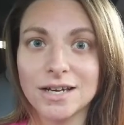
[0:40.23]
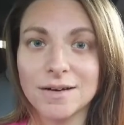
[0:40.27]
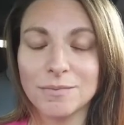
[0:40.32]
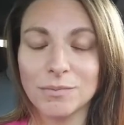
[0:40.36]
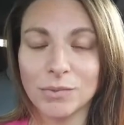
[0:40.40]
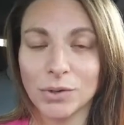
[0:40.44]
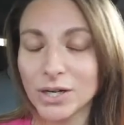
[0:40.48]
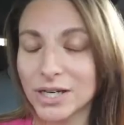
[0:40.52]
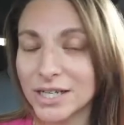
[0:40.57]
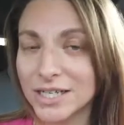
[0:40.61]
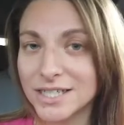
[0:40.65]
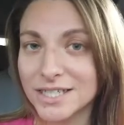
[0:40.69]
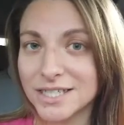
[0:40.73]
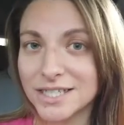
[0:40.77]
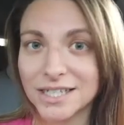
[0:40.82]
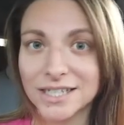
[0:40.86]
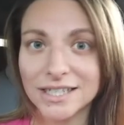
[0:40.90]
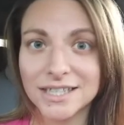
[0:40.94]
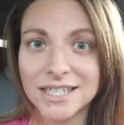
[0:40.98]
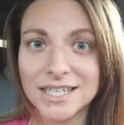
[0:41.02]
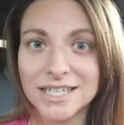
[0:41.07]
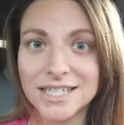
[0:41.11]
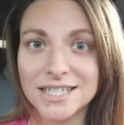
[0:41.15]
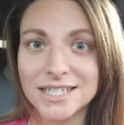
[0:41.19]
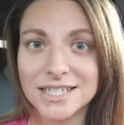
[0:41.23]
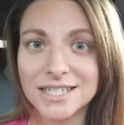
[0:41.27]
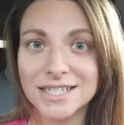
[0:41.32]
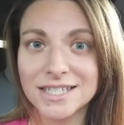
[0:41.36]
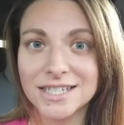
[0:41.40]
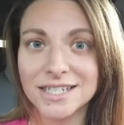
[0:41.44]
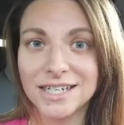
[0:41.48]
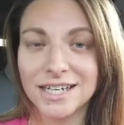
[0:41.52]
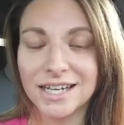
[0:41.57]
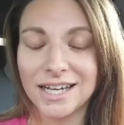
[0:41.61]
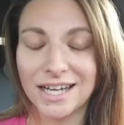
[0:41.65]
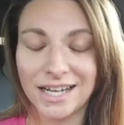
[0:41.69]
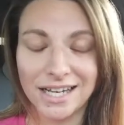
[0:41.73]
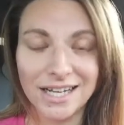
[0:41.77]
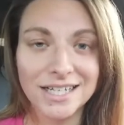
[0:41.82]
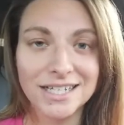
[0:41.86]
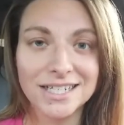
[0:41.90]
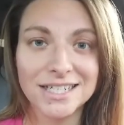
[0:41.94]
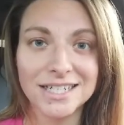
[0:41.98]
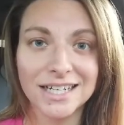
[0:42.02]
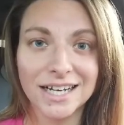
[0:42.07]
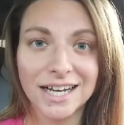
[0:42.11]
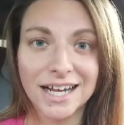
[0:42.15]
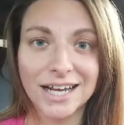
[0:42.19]
morning sickness
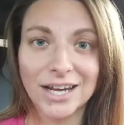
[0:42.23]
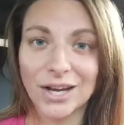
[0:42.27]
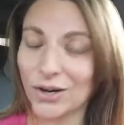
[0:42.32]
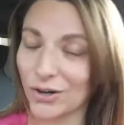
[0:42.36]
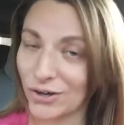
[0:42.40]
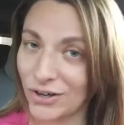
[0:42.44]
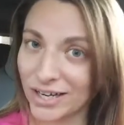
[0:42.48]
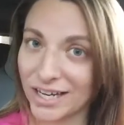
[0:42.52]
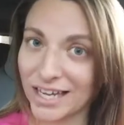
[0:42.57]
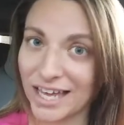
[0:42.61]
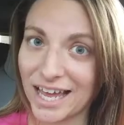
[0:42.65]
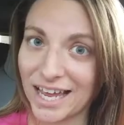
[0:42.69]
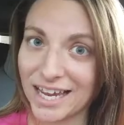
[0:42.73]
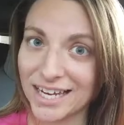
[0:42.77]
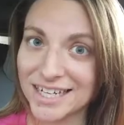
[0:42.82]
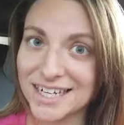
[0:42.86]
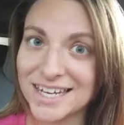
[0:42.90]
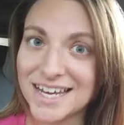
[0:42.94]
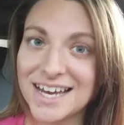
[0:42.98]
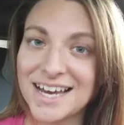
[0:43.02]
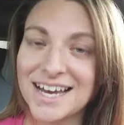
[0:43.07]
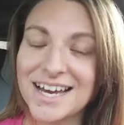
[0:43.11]
hit like a hurricane.